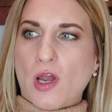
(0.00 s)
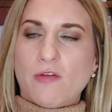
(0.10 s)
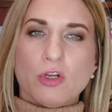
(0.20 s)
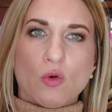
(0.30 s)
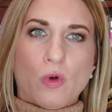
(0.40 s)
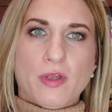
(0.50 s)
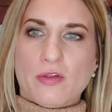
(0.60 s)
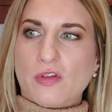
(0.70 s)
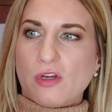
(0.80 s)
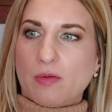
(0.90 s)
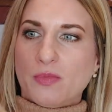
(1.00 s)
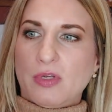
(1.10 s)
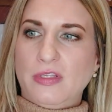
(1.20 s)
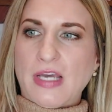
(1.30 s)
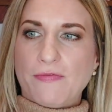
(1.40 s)
of an oil serum.
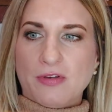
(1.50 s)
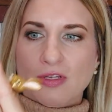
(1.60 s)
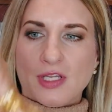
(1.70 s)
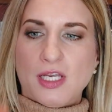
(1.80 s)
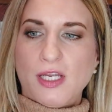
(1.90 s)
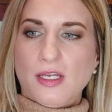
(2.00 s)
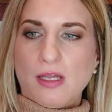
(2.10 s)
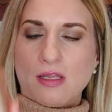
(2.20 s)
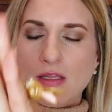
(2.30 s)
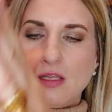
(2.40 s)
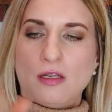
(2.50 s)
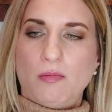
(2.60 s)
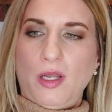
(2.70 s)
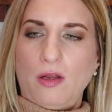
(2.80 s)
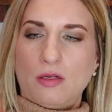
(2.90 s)
Definitely a little
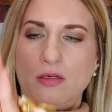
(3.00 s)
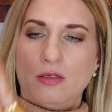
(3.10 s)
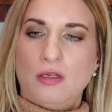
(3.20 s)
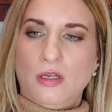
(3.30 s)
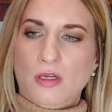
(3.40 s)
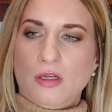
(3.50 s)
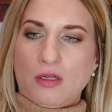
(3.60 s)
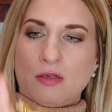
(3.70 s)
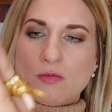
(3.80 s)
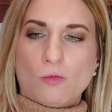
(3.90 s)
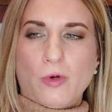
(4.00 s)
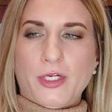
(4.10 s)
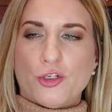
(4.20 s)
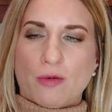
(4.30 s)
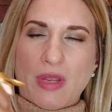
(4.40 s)
bit
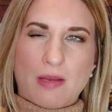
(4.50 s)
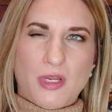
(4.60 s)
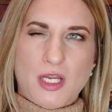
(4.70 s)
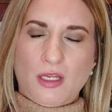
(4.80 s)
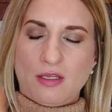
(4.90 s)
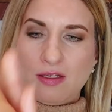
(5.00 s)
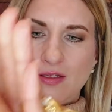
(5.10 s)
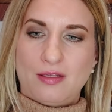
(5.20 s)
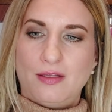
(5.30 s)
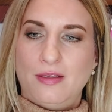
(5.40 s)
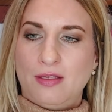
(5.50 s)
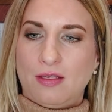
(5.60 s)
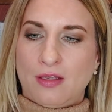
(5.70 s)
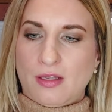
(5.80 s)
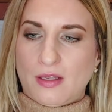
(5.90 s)
richer maybe
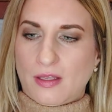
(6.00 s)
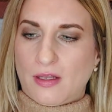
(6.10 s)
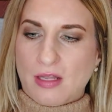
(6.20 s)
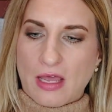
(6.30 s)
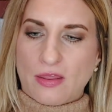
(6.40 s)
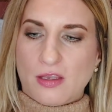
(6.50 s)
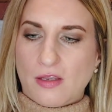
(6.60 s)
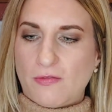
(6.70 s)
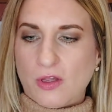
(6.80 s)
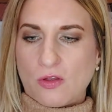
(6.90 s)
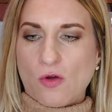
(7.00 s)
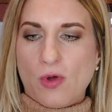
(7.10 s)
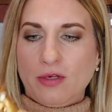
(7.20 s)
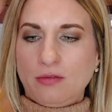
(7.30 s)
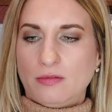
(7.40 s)
than the Fit Glow
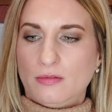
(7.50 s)
one.